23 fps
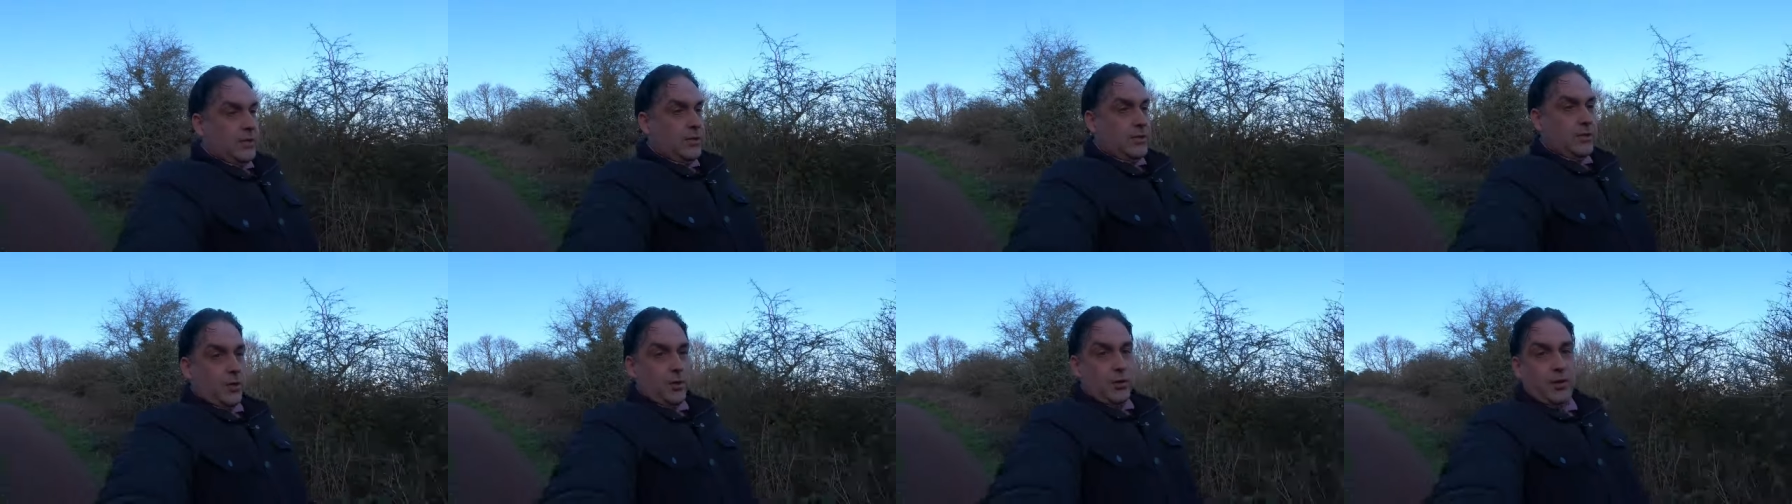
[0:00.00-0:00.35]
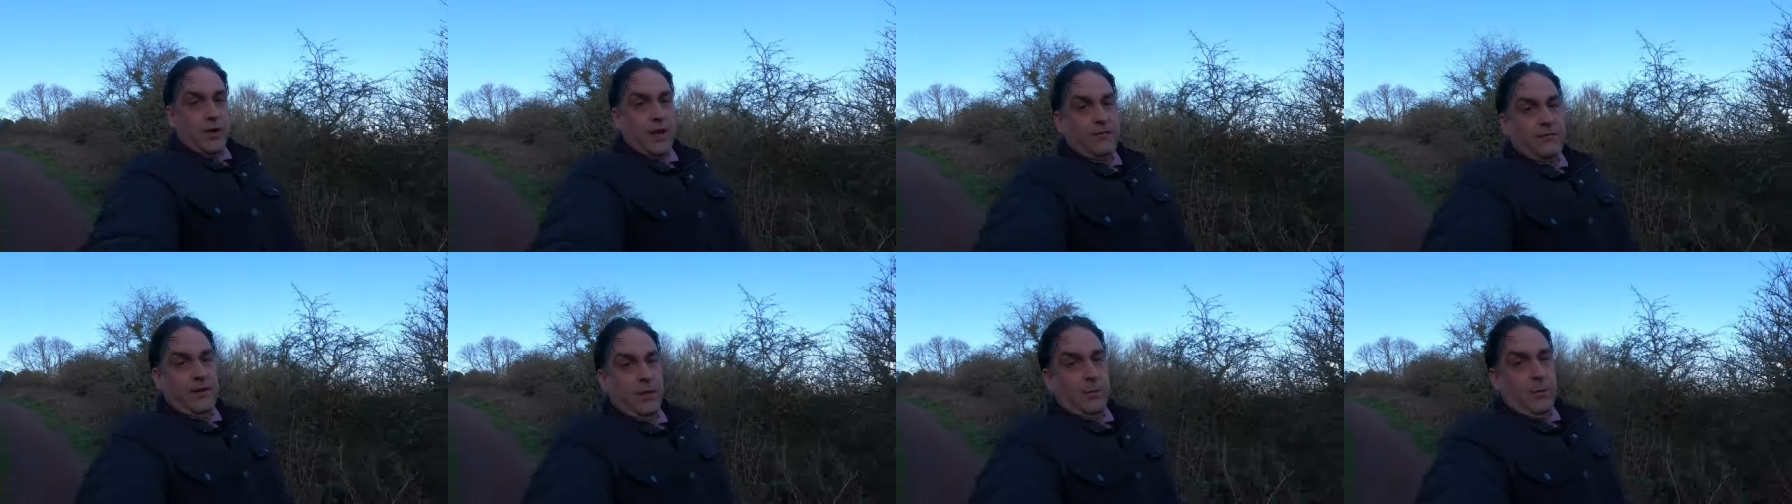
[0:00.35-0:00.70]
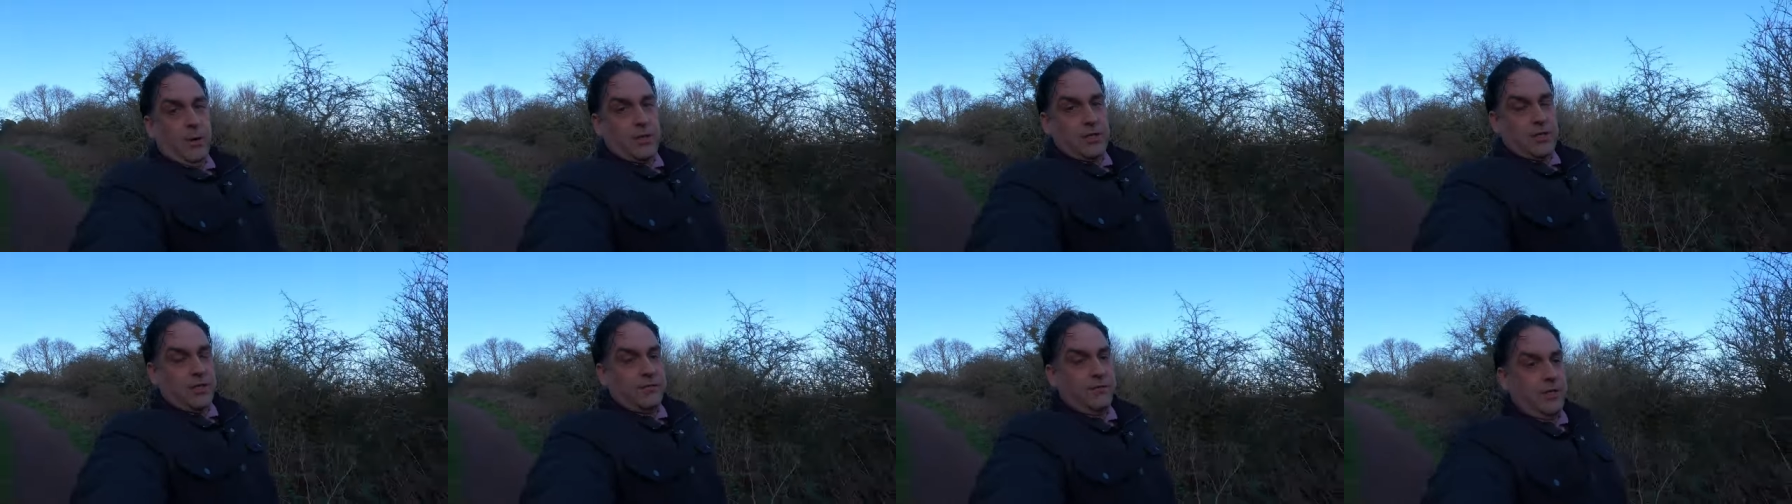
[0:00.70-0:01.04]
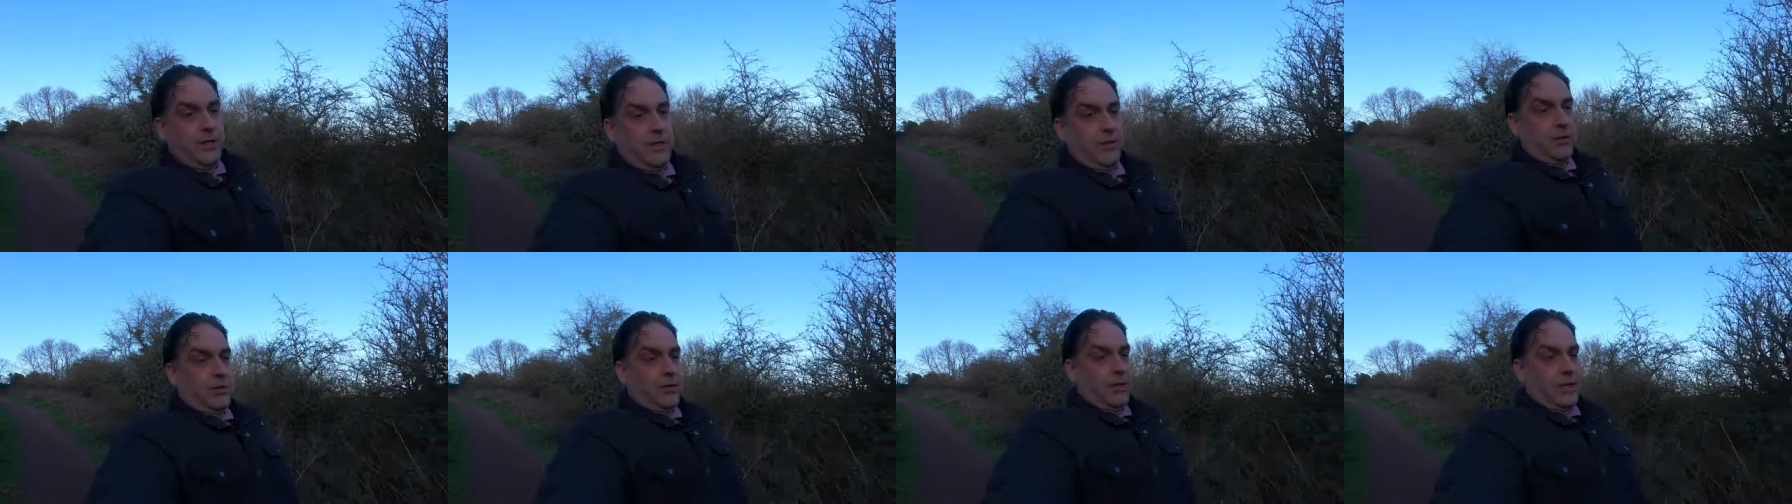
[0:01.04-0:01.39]
so if you watched the
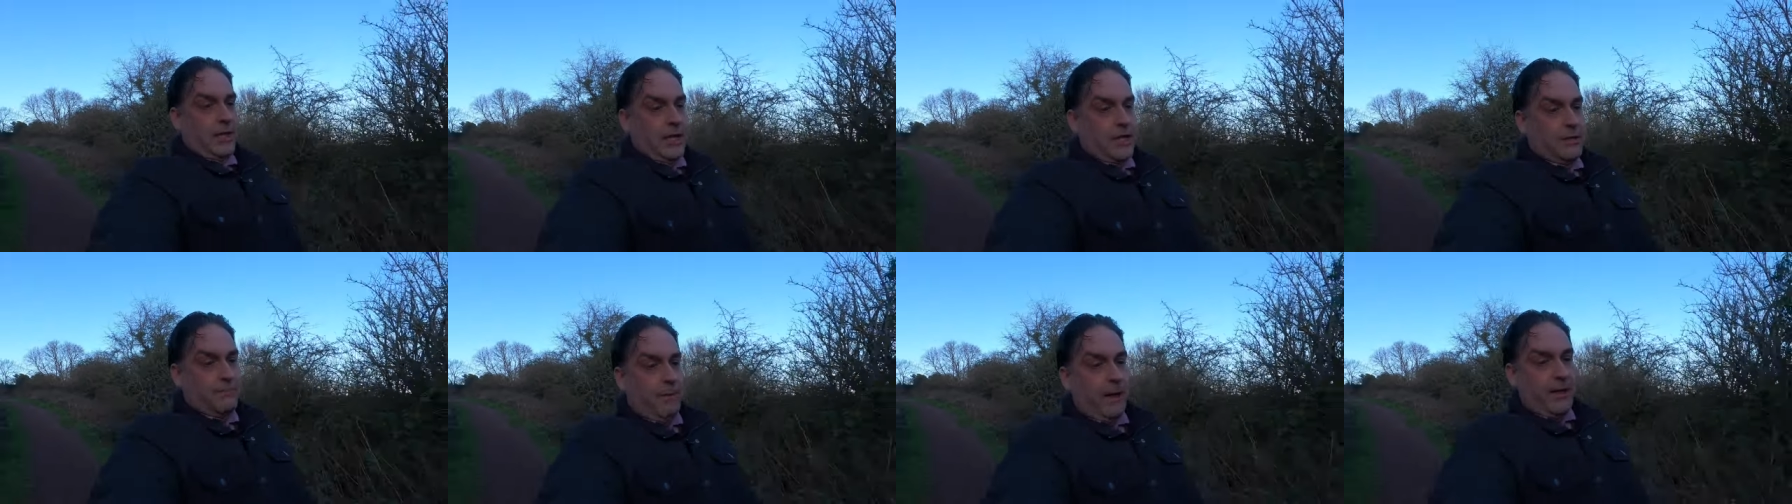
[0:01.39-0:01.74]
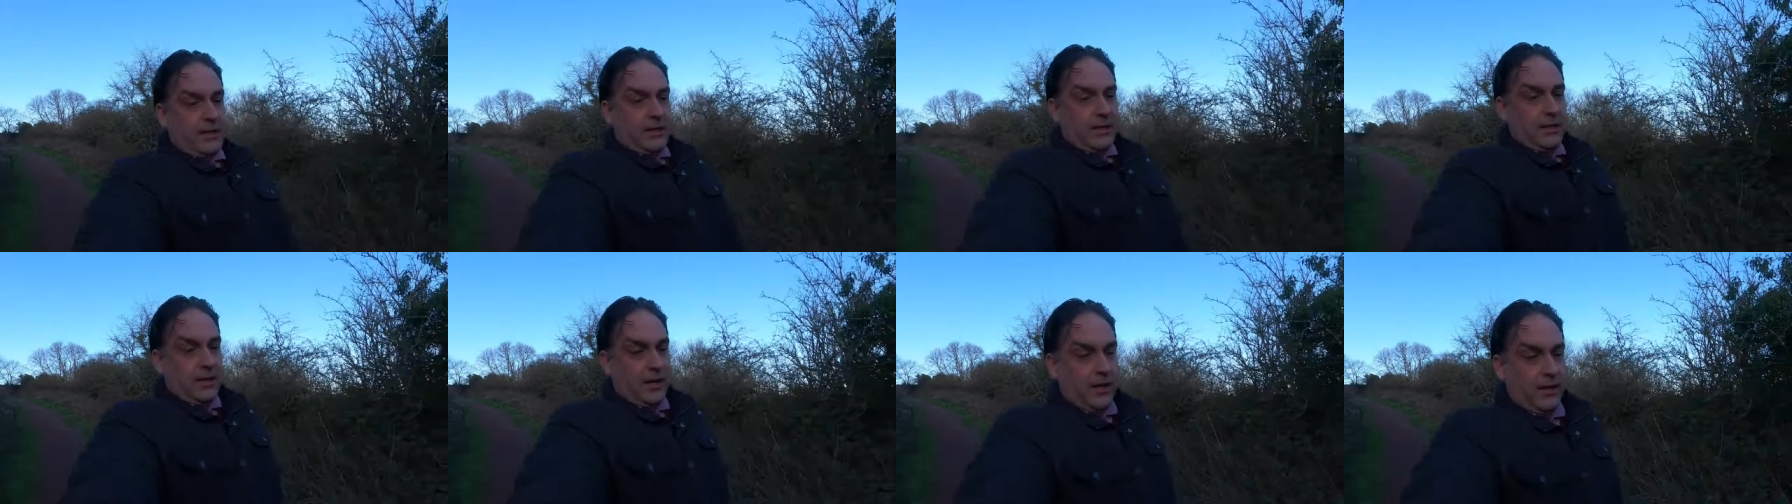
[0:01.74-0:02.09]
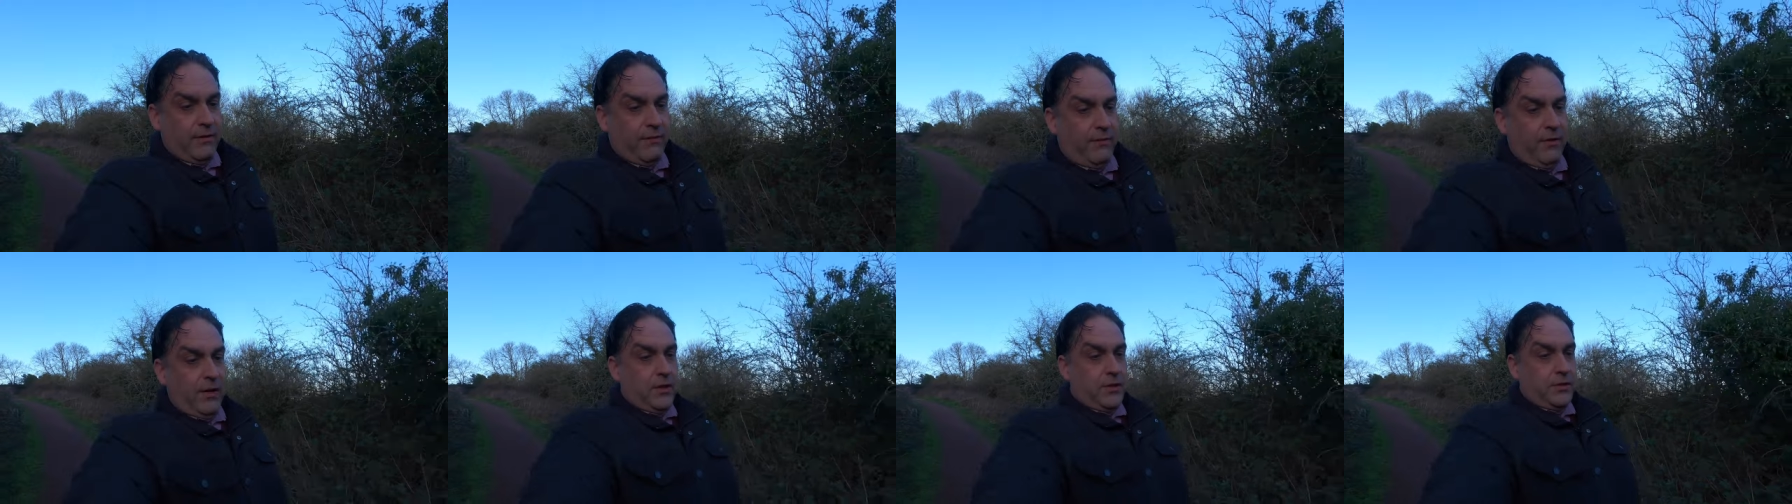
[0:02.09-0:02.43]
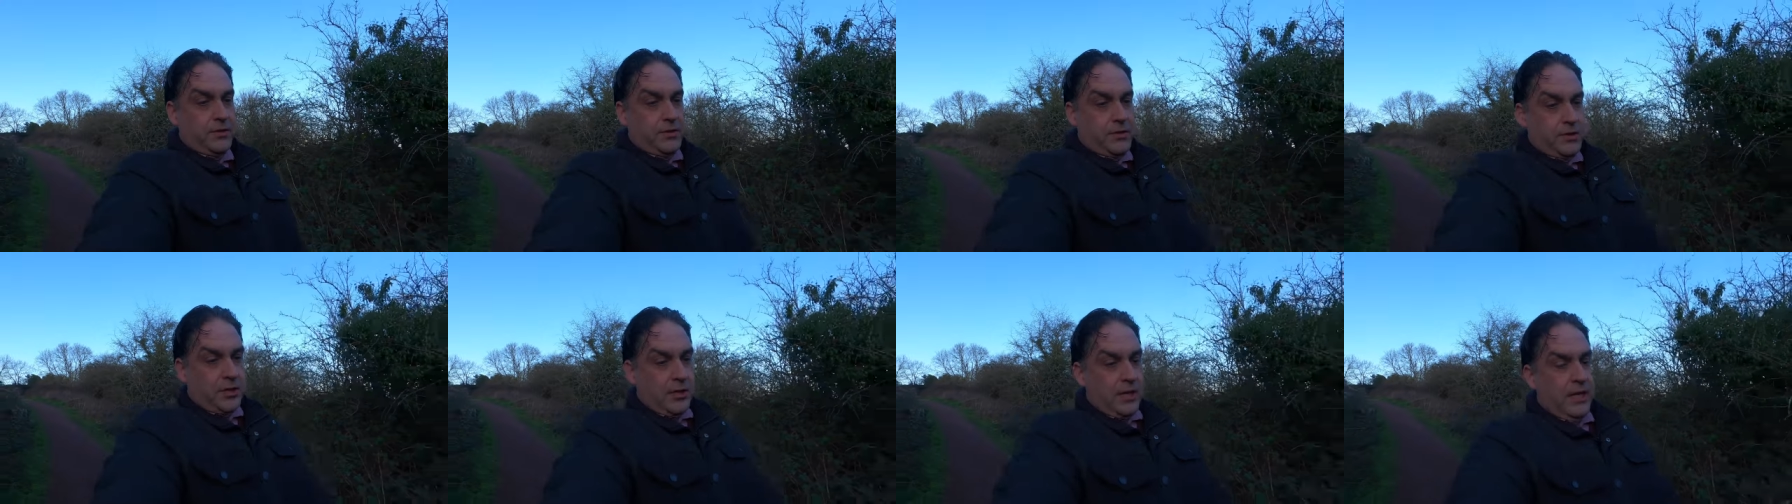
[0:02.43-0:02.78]
video on expected
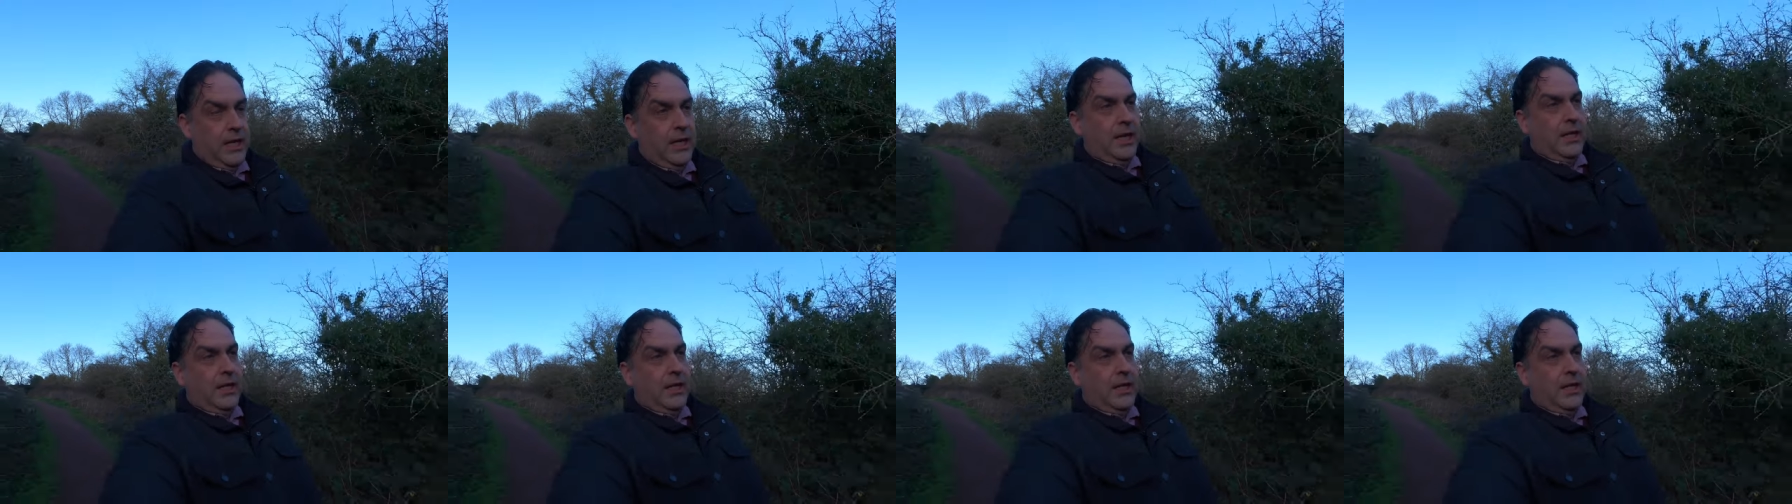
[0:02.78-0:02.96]
floods